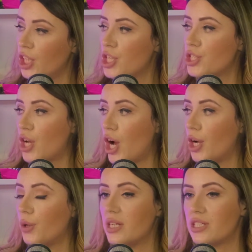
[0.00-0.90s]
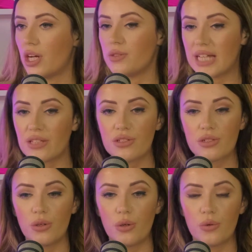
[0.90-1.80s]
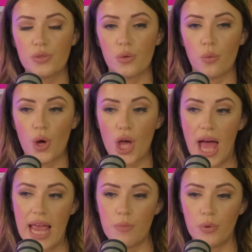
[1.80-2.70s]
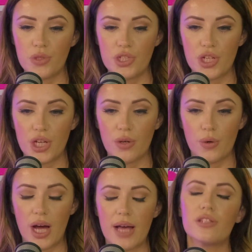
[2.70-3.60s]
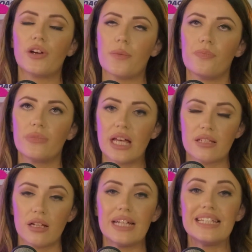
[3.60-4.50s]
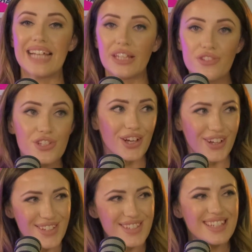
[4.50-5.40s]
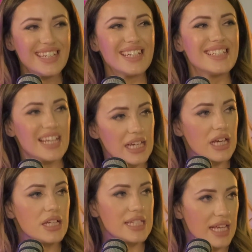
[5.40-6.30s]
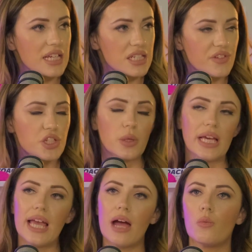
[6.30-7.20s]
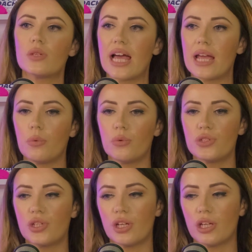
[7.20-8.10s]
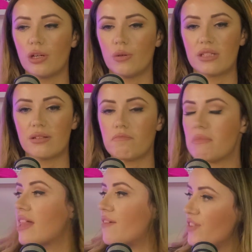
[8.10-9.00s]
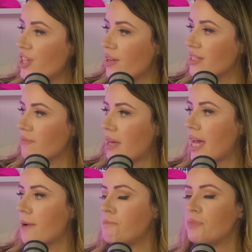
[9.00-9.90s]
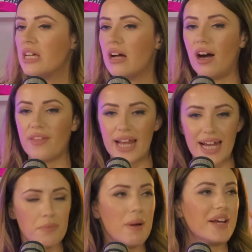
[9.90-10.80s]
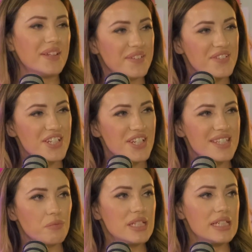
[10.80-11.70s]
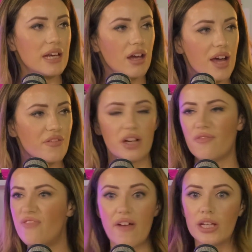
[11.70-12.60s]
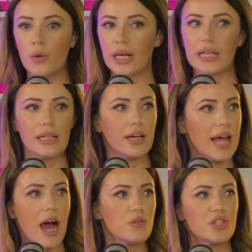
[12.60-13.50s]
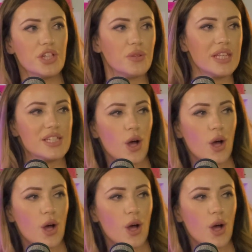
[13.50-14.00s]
Okay. So dance schools were able to, dancers did it individually and was able to submit their video to me. I then had a panel of judges and we did it live and I very quickly learned how to do this